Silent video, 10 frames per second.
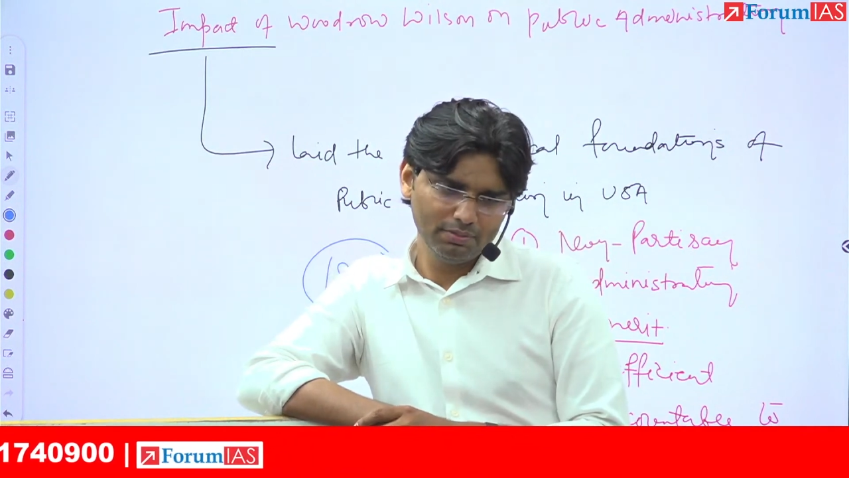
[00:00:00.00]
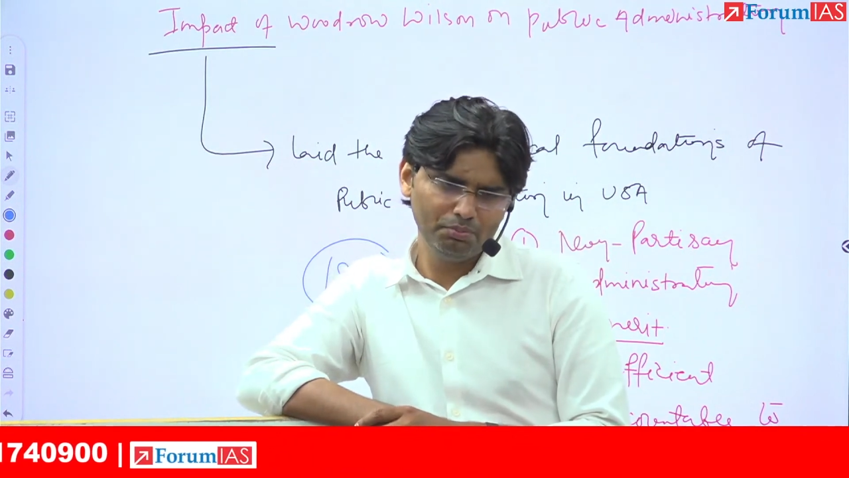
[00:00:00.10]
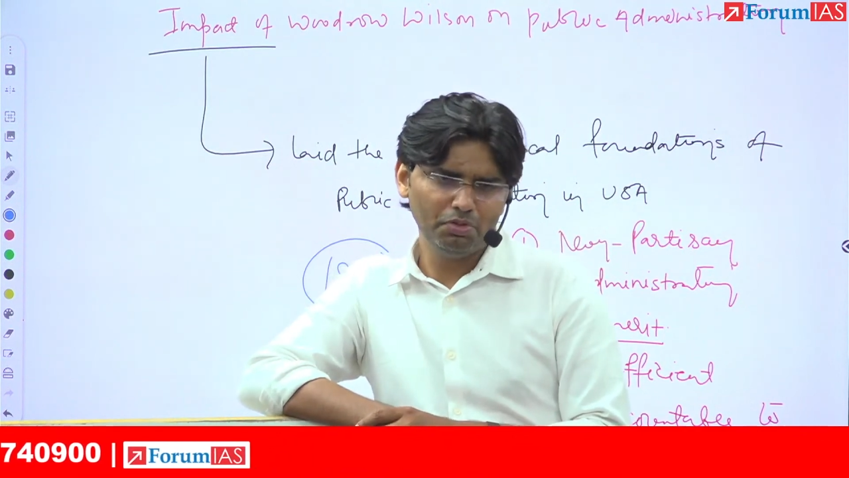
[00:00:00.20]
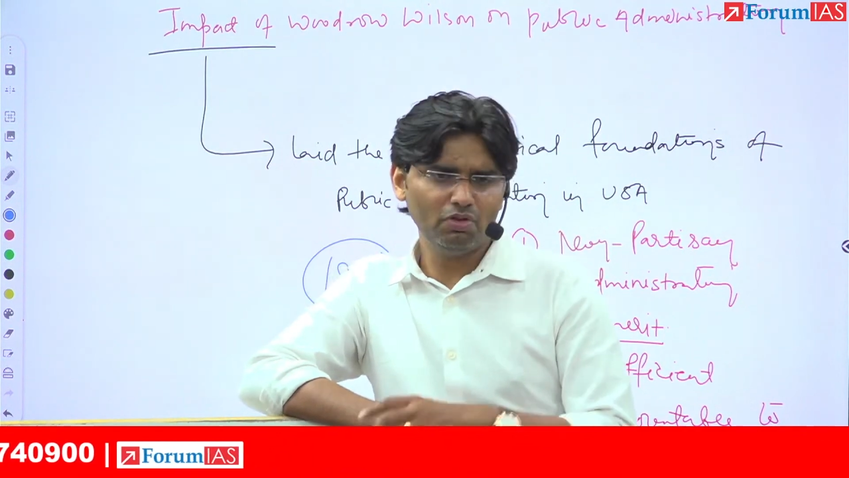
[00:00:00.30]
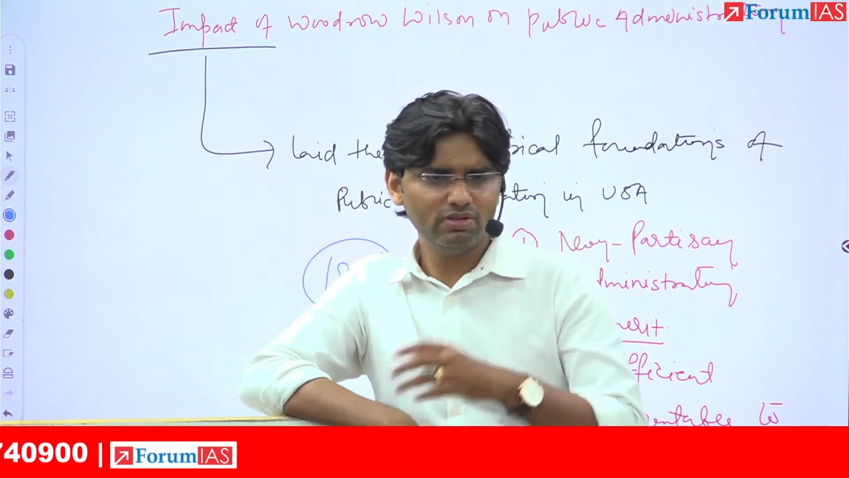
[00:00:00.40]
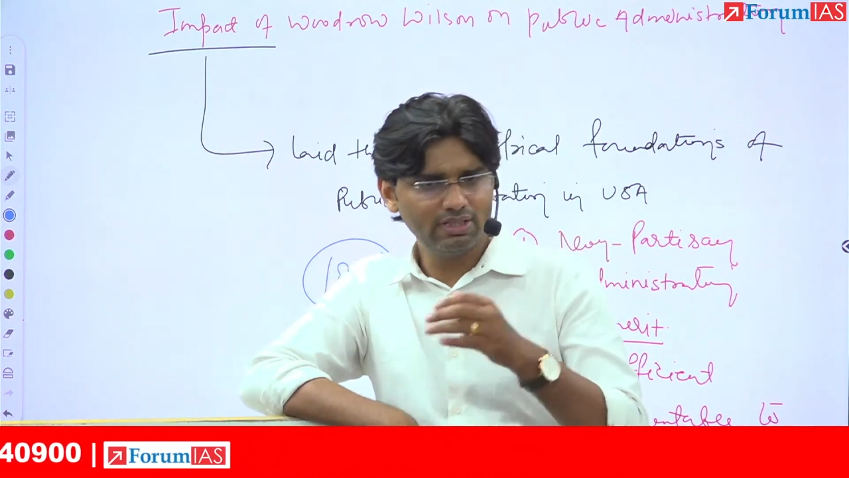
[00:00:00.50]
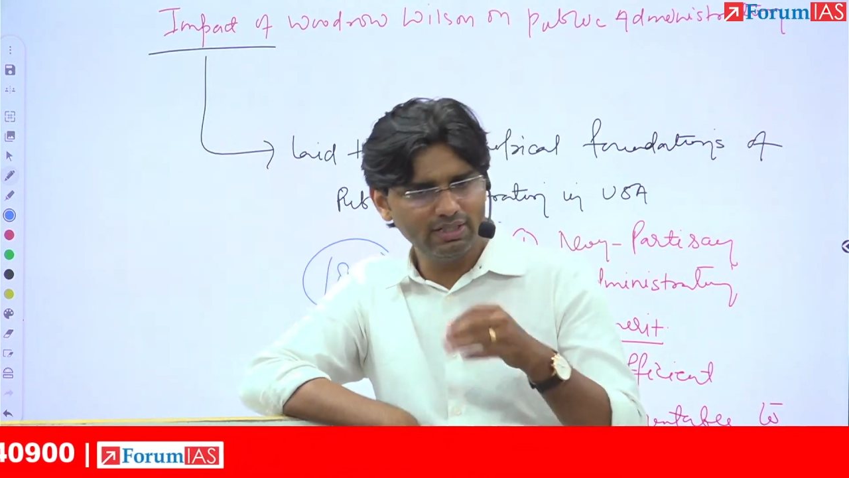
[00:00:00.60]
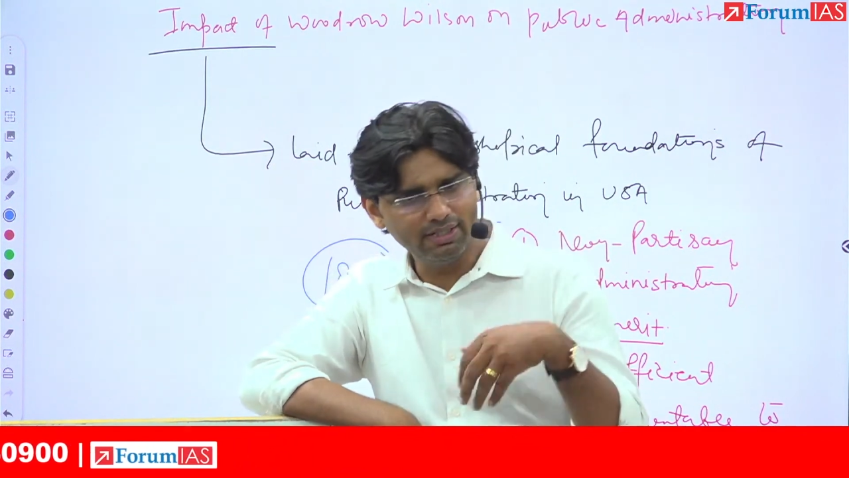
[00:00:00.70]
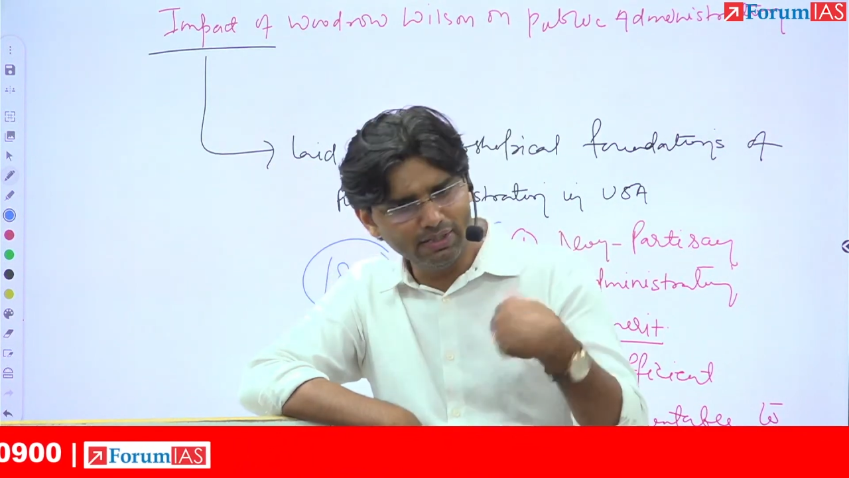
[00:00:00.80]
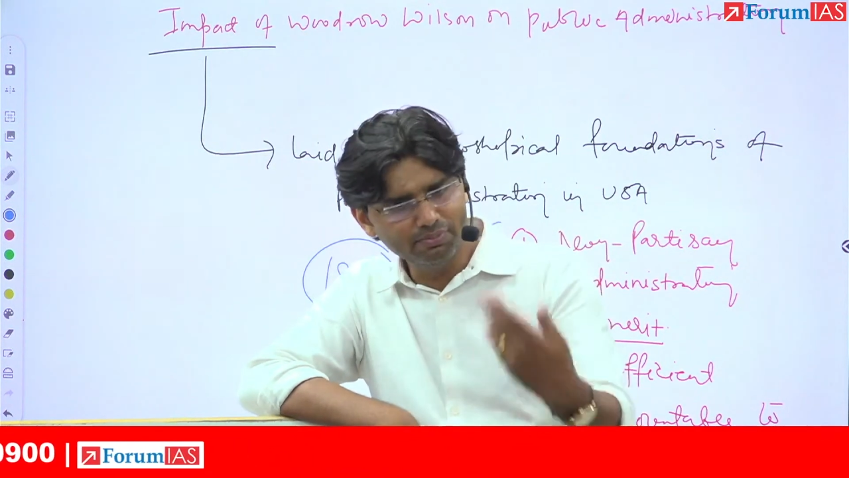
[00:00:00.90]
because
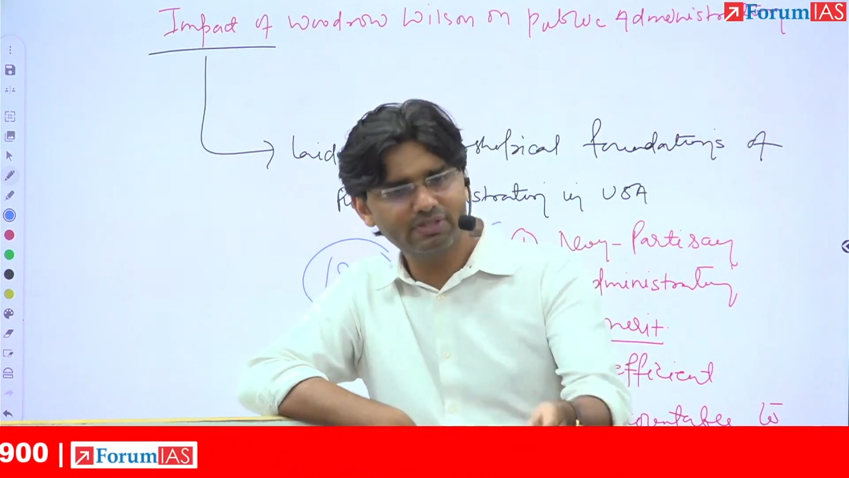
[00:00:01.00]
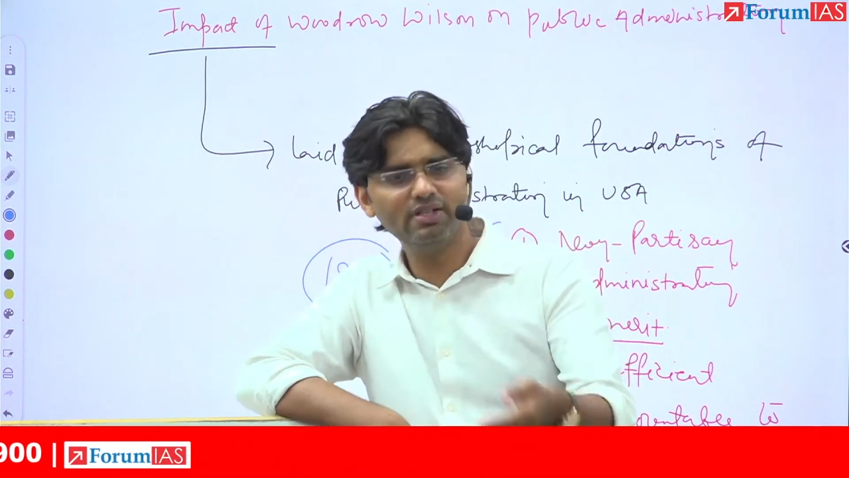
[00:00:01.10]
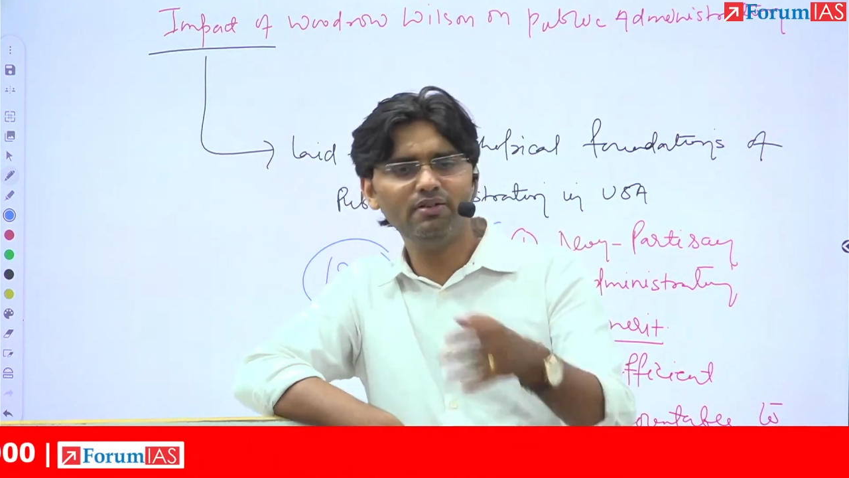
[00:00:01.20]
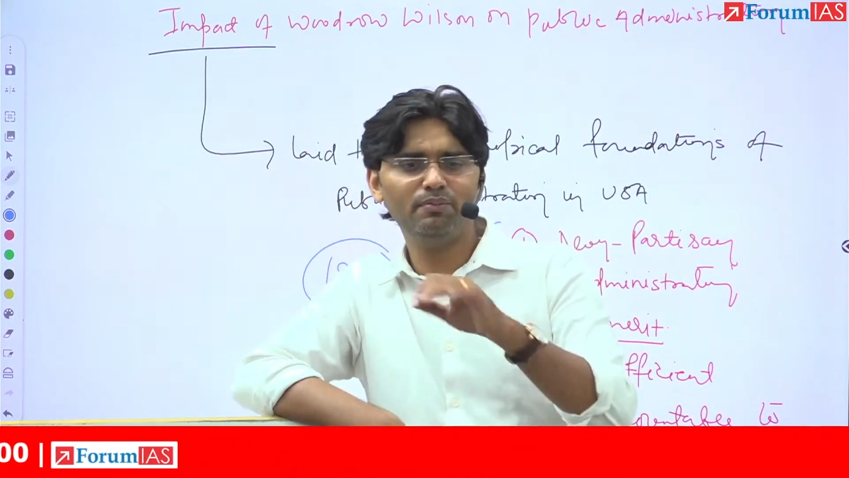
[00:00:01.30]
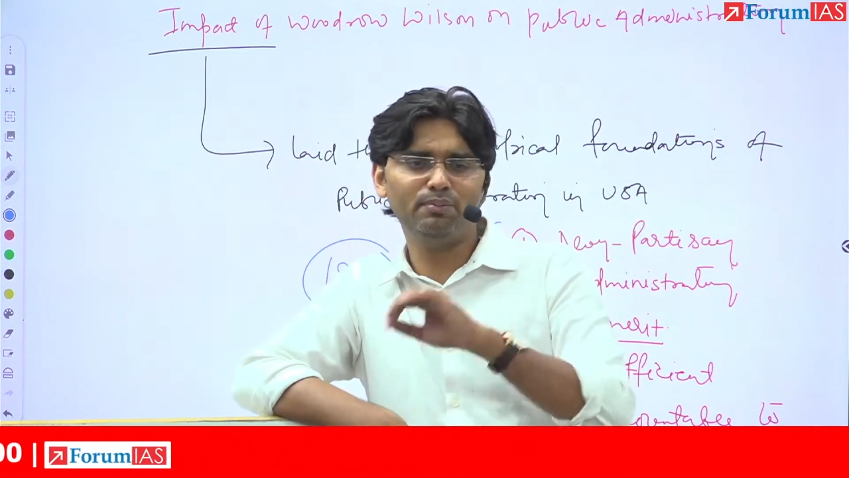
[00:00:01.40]
he himself